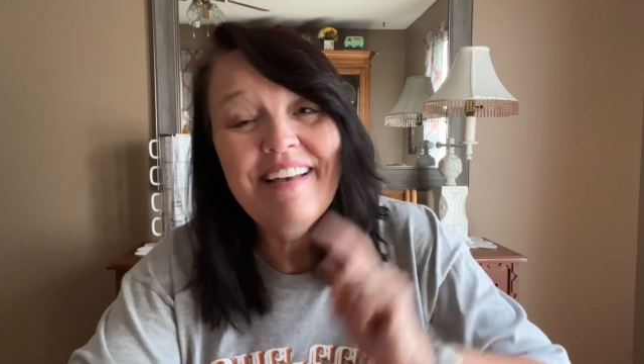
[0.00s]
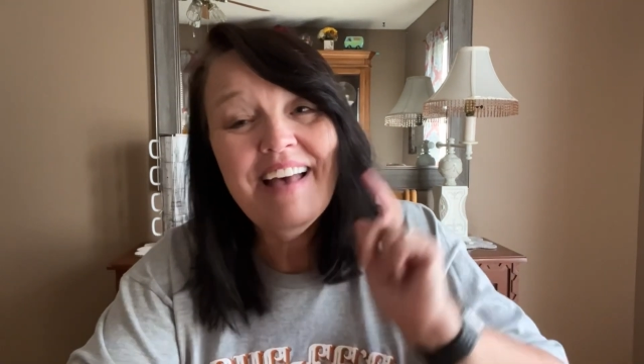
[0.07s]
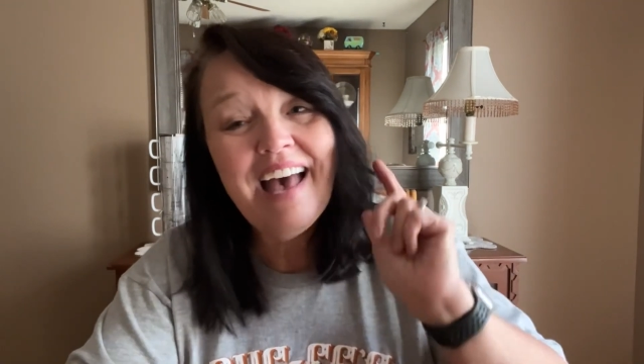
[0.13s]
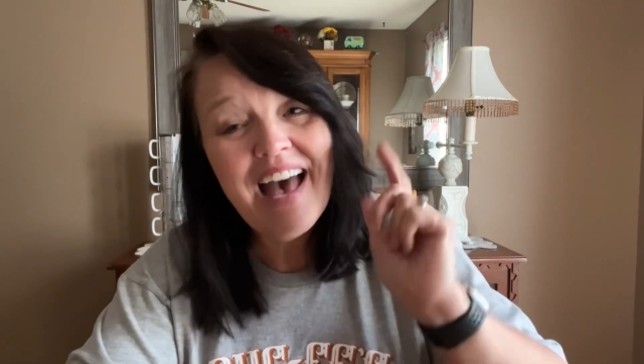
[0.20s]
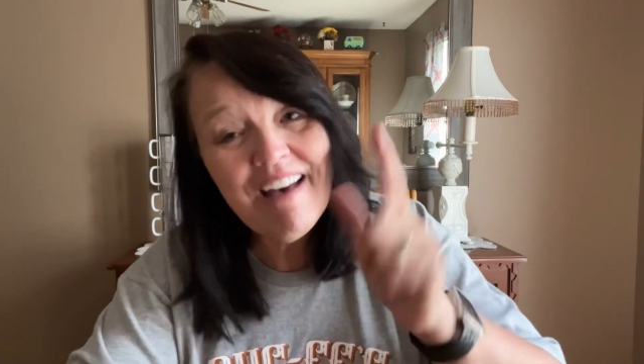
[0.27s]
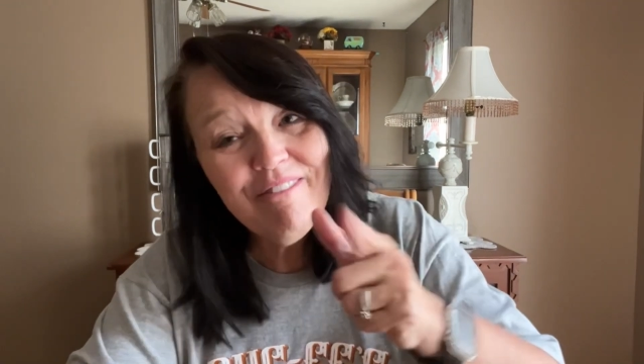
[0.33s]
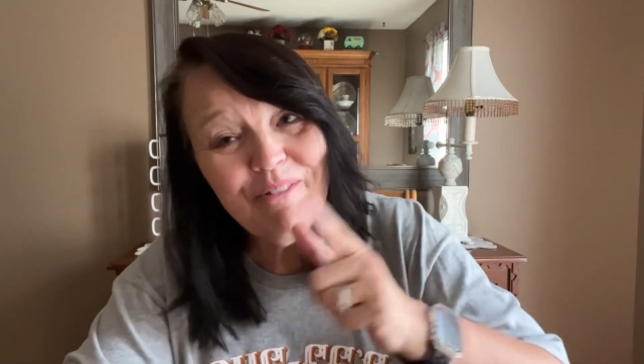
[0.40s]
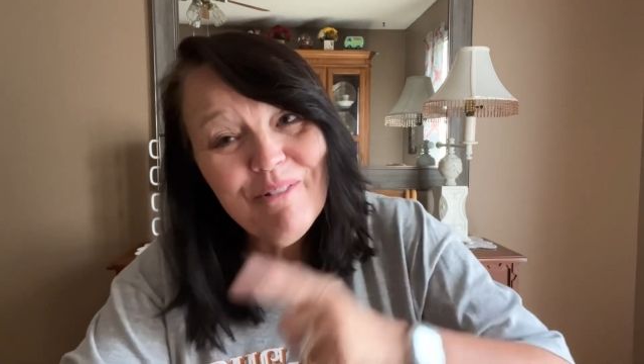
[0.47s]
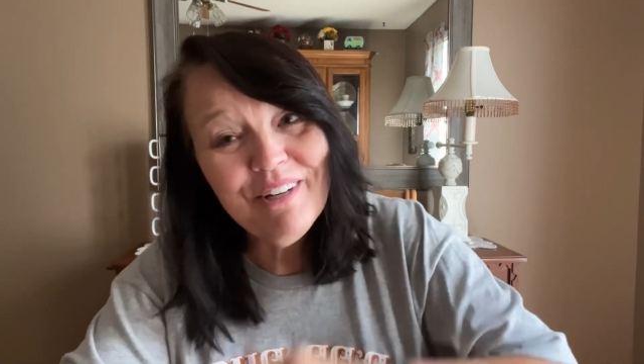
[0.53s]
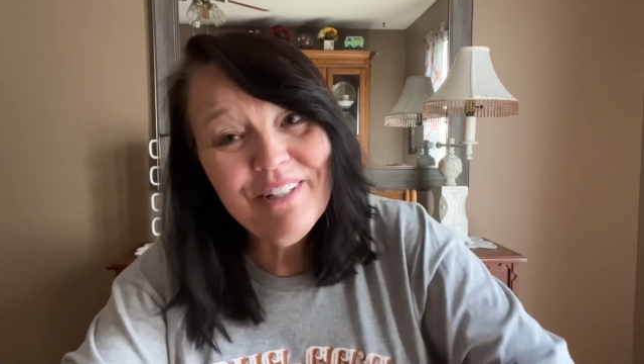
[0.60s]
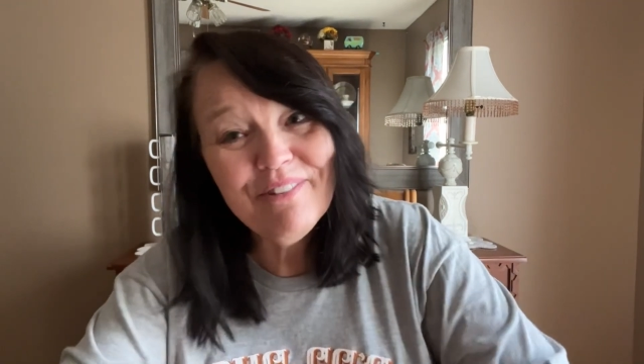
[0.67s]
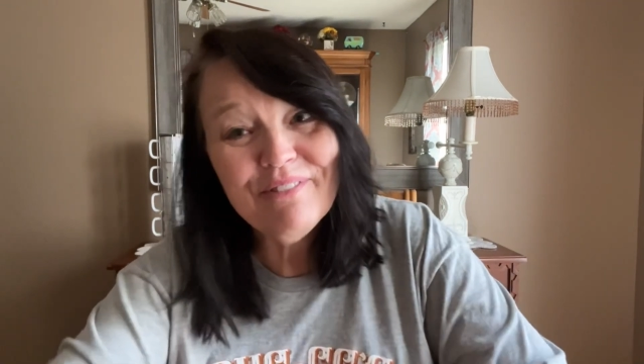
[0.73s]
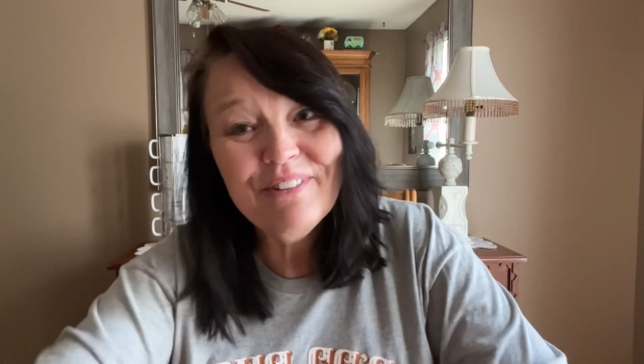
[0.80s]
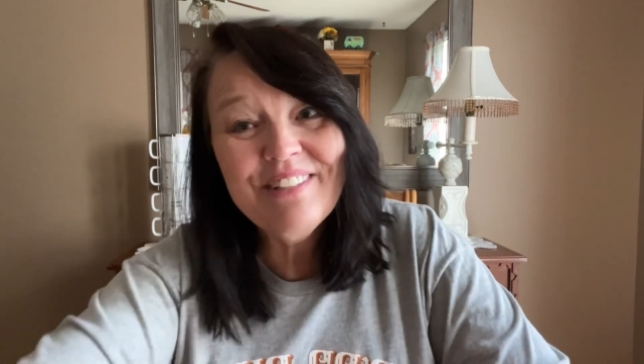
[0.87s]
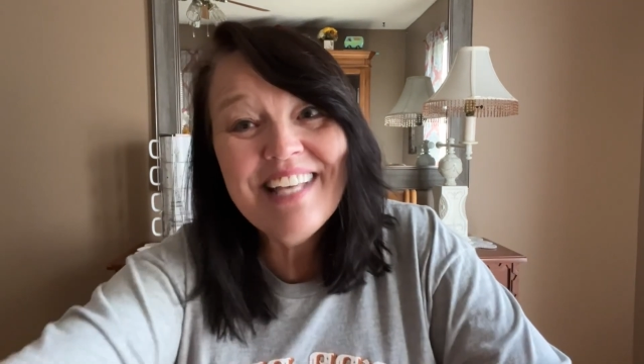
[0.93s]
Have a
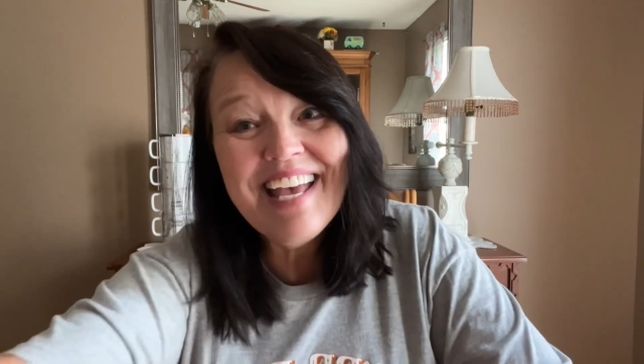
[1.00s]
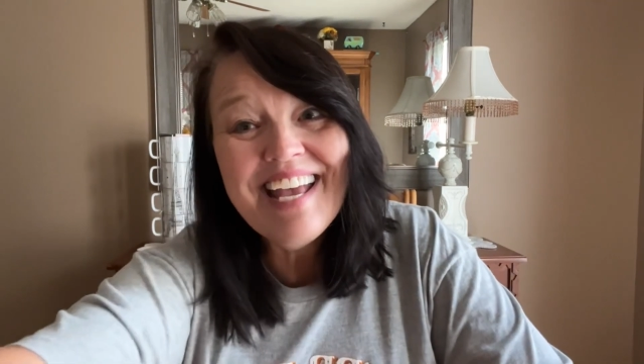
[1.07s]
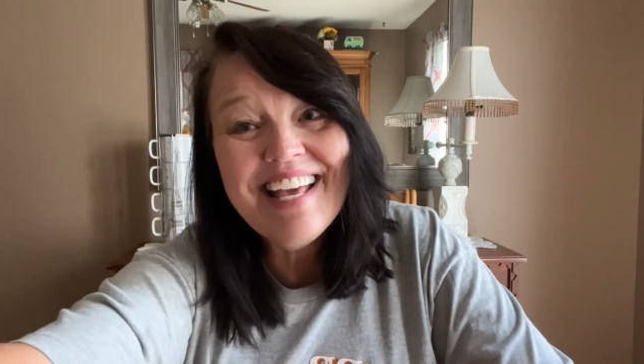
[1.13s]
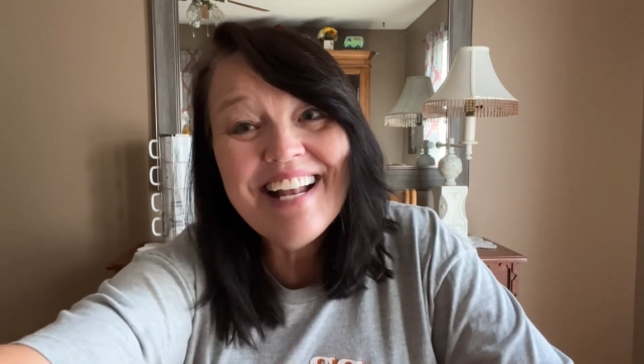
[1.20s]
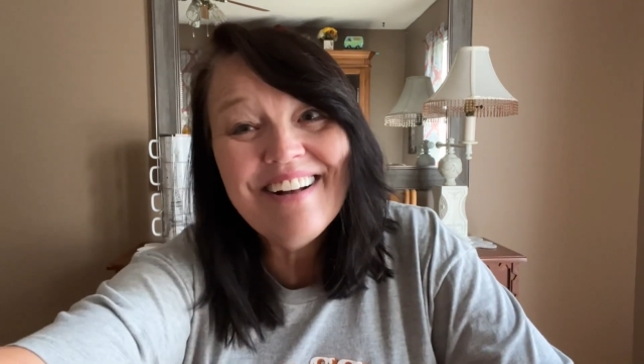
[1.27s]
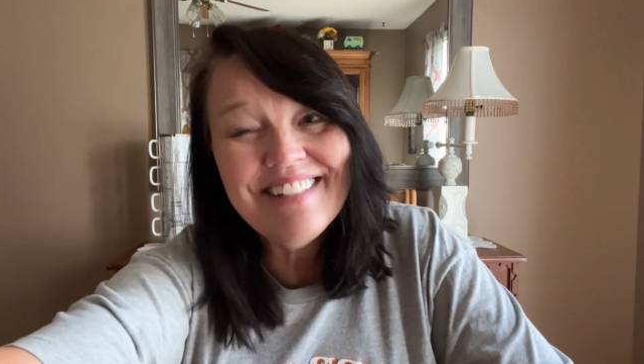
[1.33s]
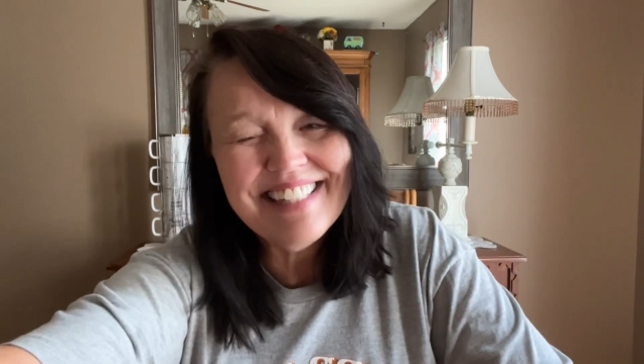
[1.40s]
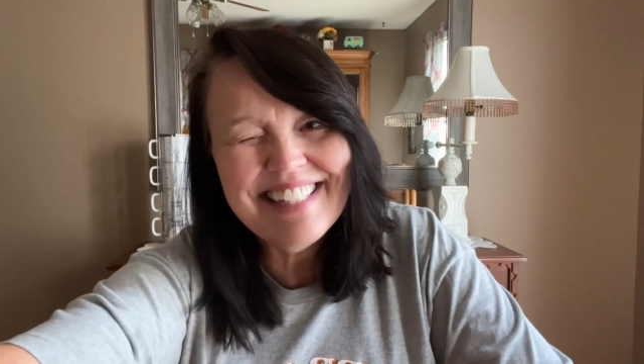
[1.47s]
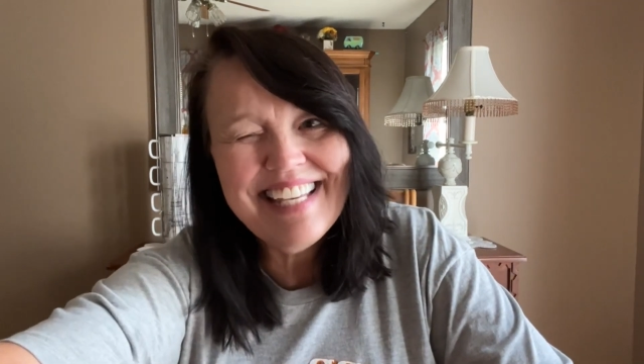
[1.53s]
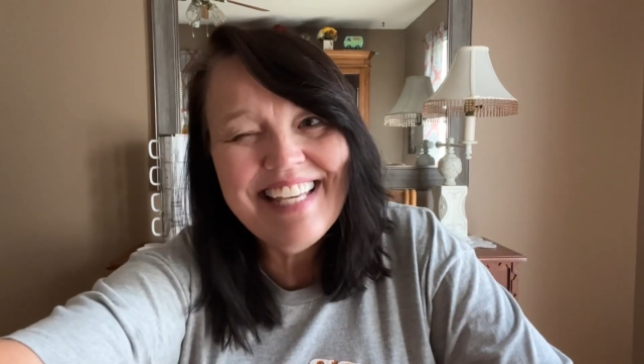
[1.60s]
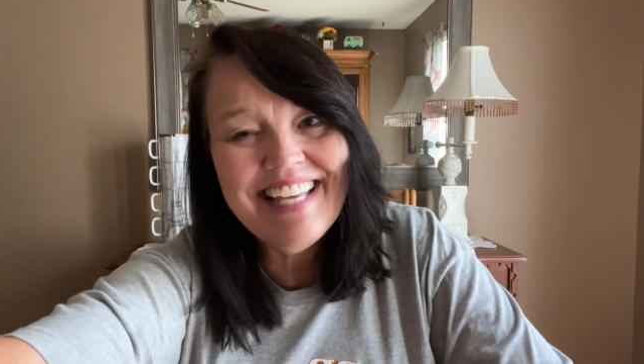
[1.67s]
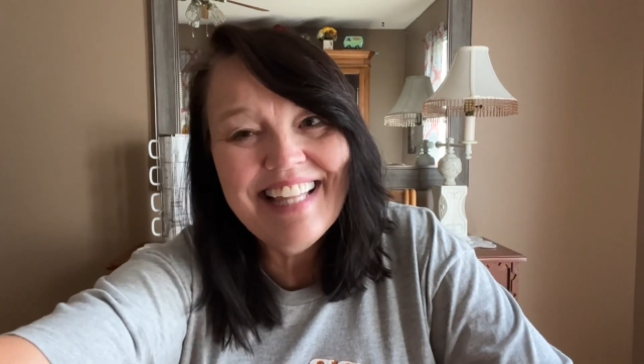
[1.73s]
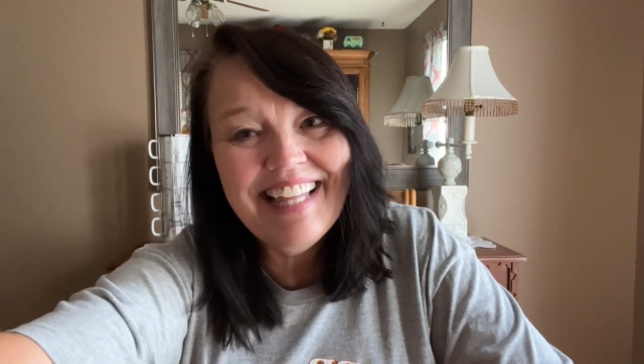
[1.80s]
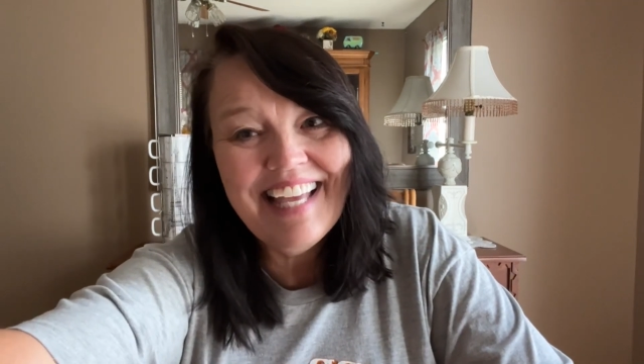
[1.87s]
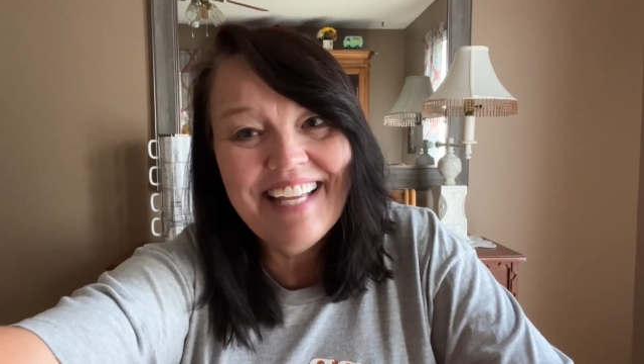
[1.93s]
wonderful day and I'll see
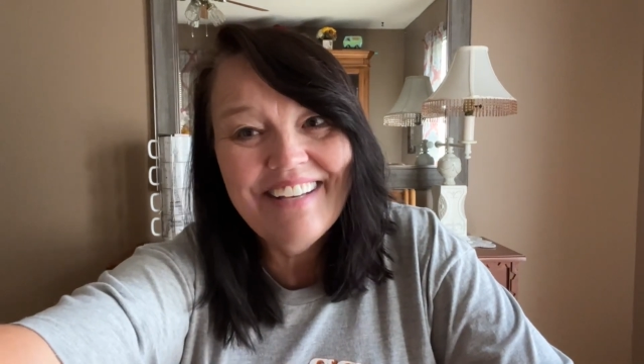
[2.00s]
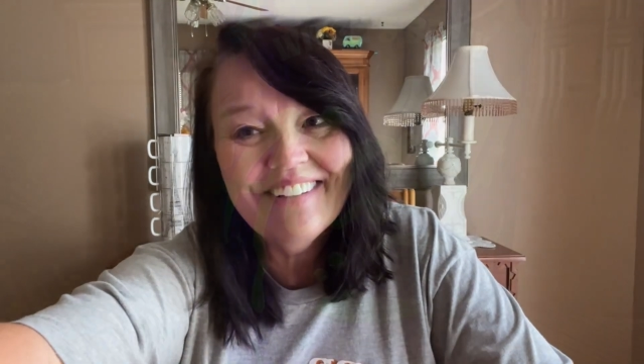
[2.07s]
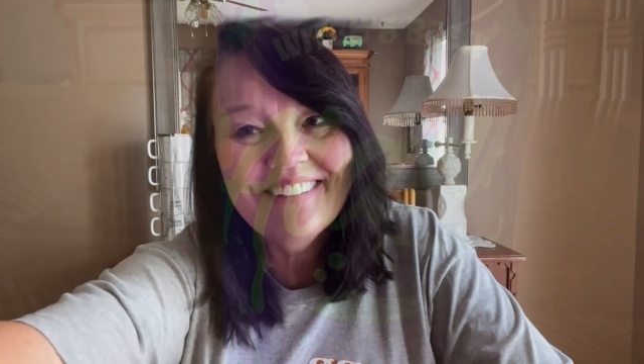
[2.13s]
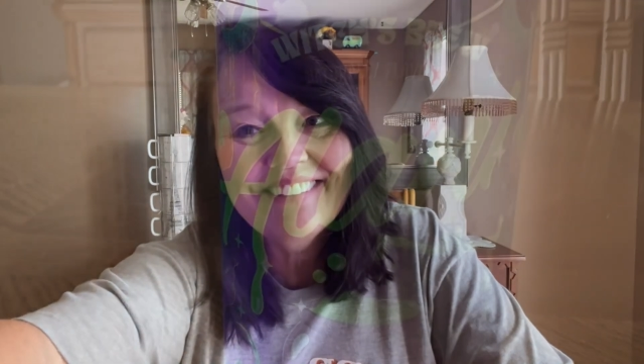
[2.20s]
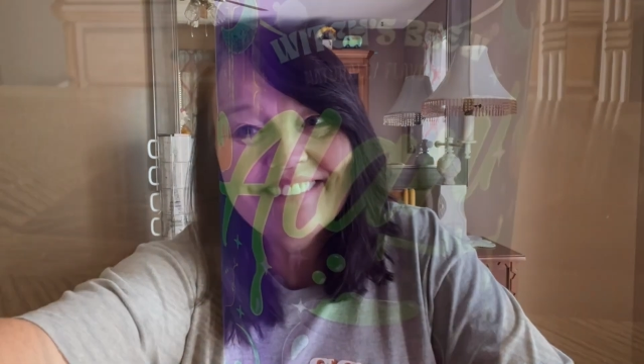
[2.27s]
you later.